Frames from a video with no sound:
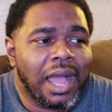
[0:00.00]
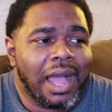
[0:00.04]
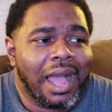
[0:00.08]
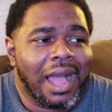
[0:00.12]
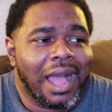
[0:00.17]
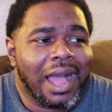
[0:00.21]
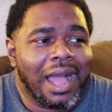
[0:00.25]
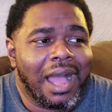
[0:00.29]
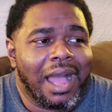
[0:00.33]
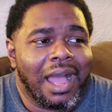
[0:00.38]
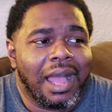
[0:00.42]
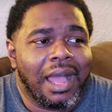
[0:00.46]

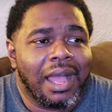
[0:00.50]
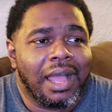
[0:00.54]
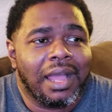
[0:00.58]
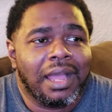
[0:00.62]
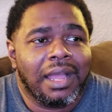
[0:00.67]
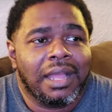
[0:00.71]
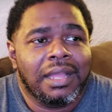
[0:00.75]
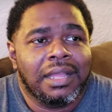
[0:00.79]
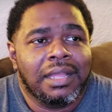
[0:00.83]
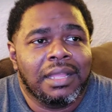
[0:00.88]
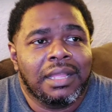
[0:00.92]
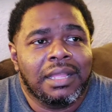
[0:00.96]
I
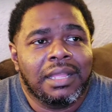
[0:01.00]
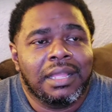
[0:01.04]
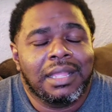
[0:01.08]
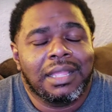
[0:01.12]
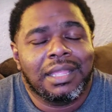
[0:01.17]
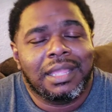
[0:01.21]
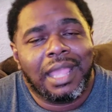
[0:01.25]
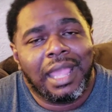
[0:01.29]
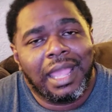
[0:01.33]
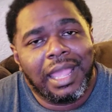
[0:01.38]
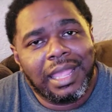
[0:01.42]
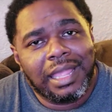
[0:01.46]

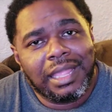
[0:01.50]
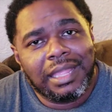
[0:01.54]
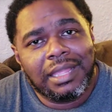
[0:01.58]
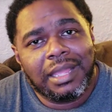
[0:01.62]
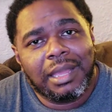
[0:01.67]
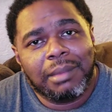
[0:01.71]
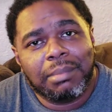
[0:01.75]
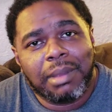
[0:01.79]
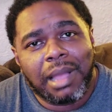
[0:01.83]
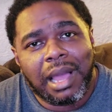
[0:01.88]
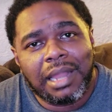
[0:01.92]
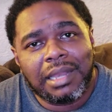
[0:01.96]
can't
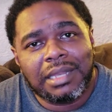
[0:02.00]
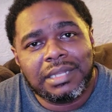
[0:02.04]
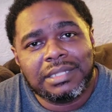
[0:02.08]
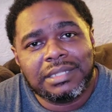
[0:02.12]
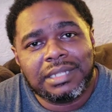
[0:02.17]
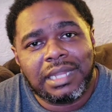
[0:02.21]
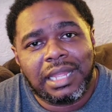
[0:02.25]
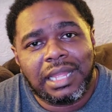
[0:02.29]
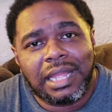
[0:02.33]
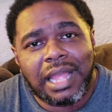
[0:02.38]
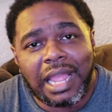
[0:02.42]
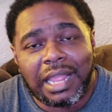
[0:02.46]
apologize.